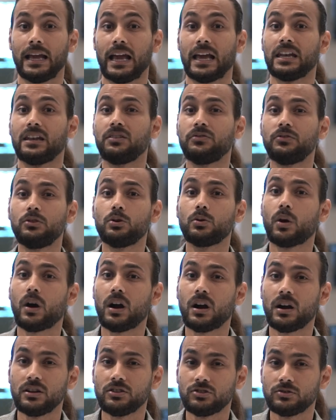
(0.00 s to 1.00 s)
And if you
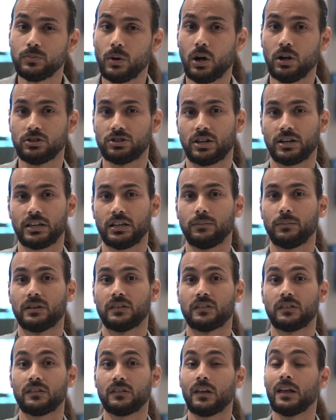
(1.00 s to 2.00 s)
are a small trucking
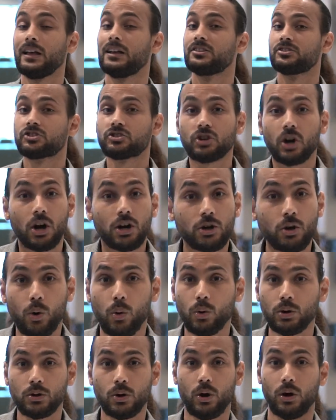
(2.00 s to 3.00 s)
business, start
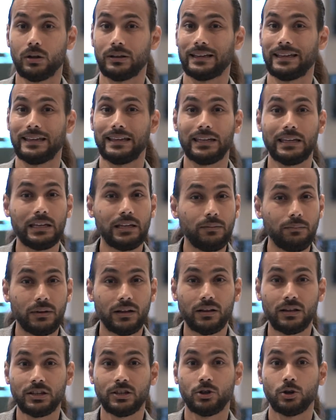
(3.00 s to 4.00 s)
cold calling,
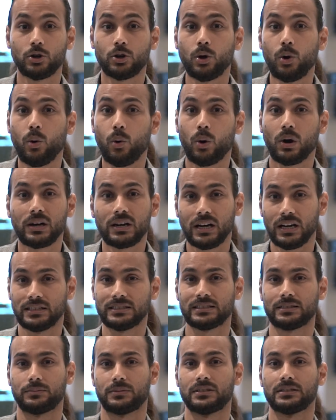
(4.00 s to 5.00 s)
emailing your core
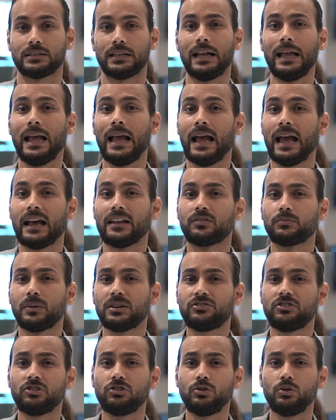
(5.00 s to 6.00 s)
customers as
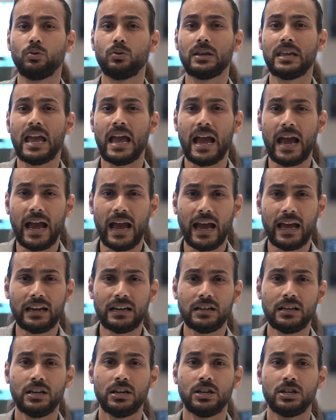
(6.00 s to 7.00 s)
much as you
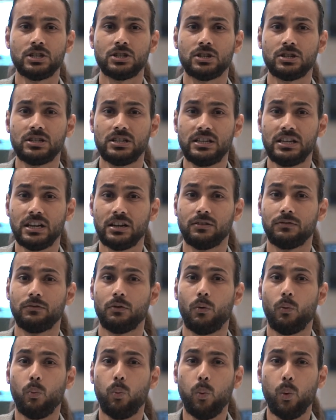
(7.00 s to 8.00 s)
can to give
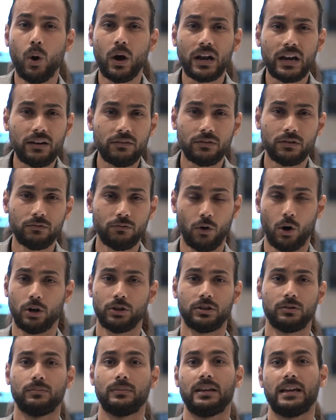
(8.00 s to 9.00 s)
whatever
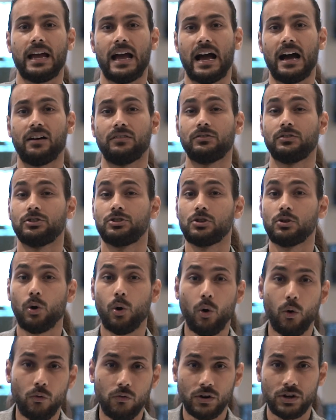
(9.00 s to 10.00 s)
volume they have
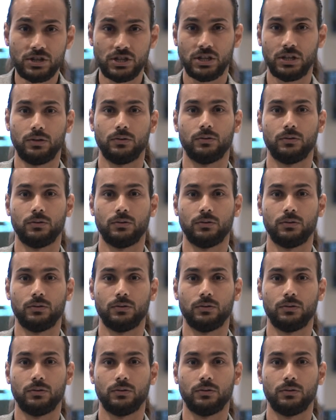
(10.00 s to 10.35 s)
over to